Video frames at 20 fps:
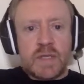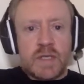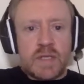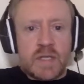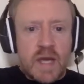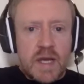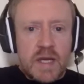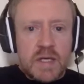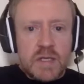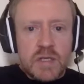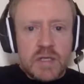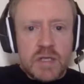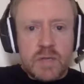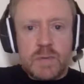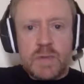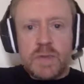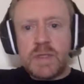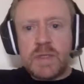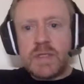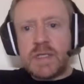and the Danish
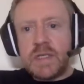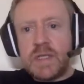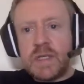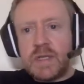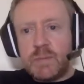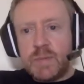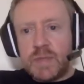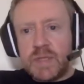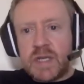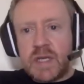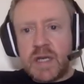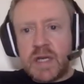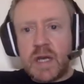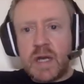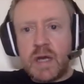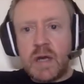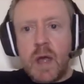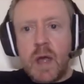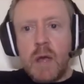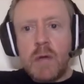community in particular.